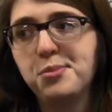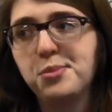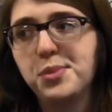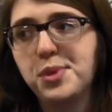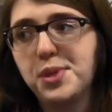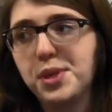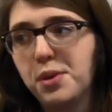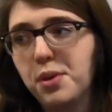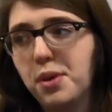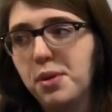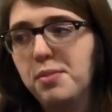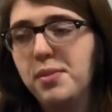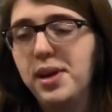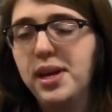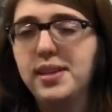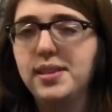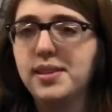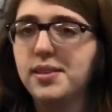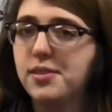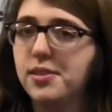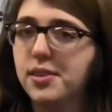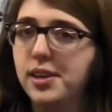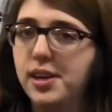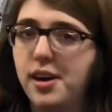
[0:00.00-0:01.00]
So what makes
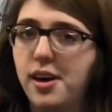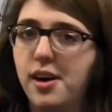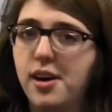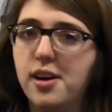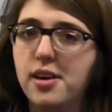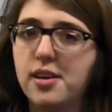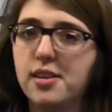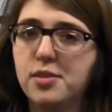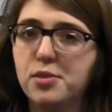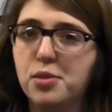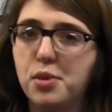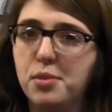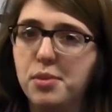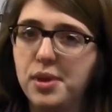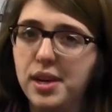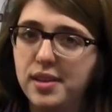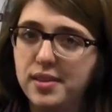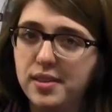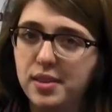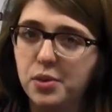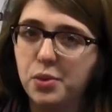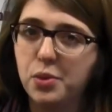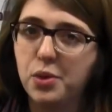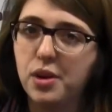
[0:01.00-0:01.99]
it really hard is what
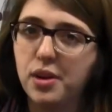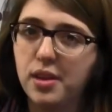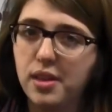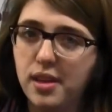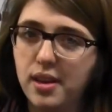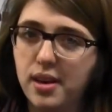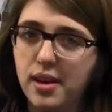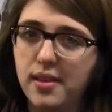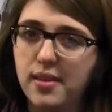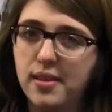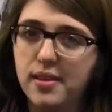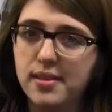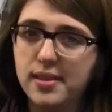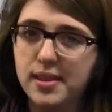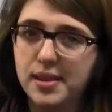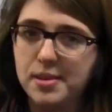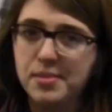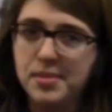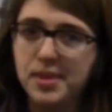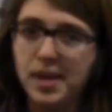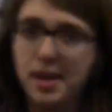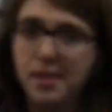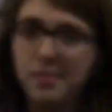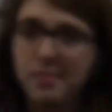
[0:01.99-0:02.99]
makes it worth it at the same
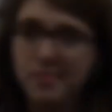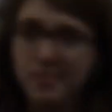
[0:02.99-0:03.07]
time.